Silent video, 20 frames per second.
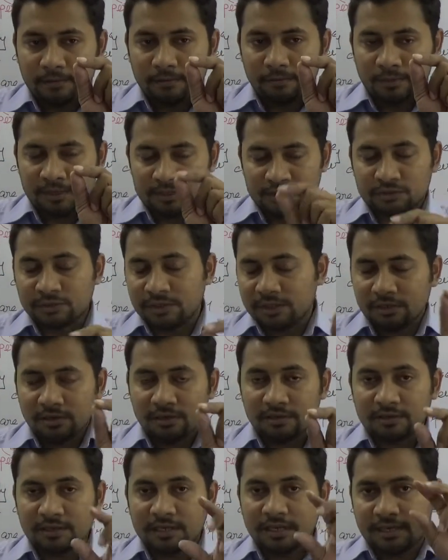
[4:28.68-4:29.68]
what's going
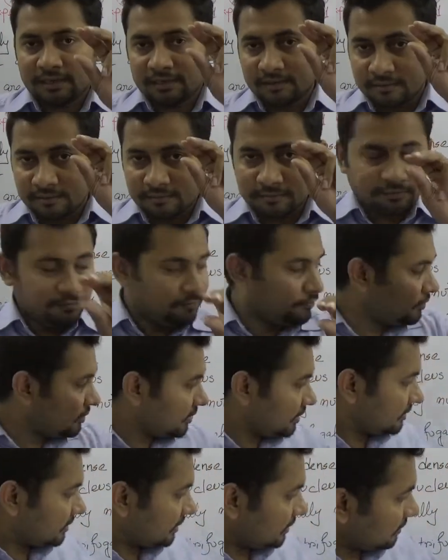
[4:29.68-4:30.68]
on? Like,
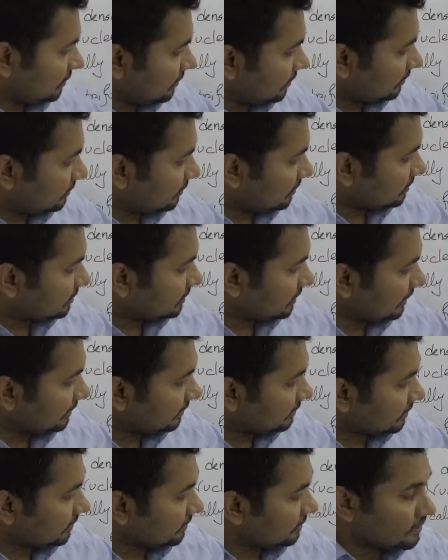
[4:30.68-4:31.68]
focusing on the
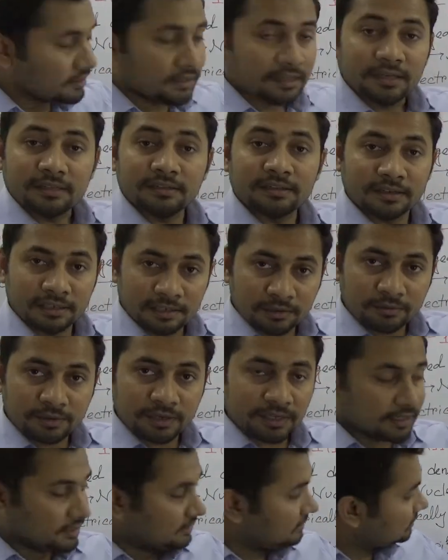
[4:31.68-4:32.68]
center, in the
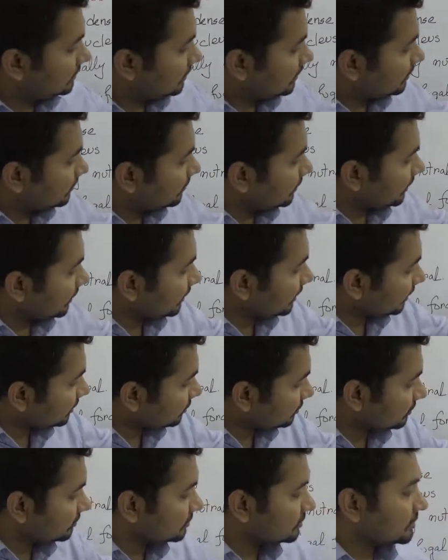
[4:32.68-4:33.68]
nucleus, the
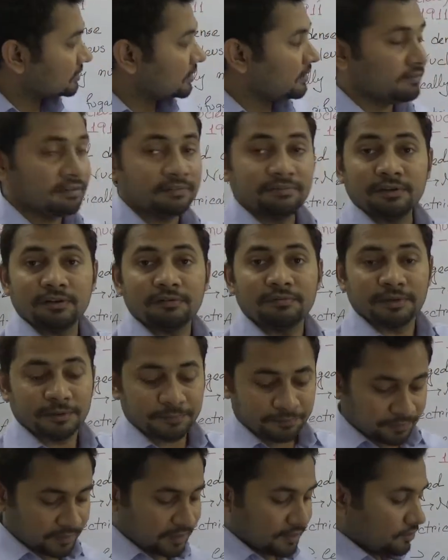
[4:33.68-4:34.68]
electrons are
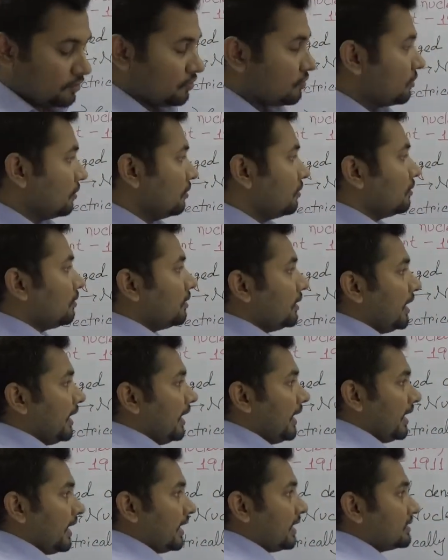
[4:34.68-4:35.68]
revolving. So,
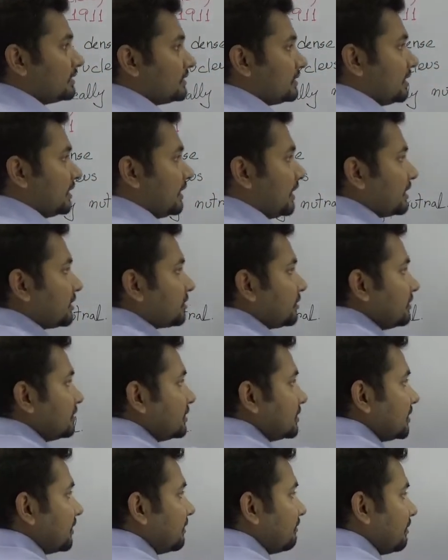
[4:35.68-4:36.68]
as
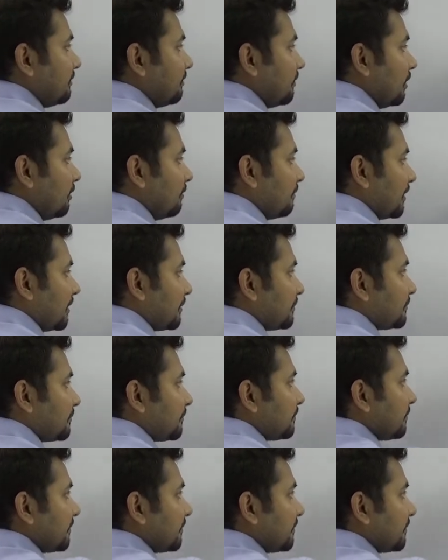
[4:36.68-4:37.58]
electrons are revolving,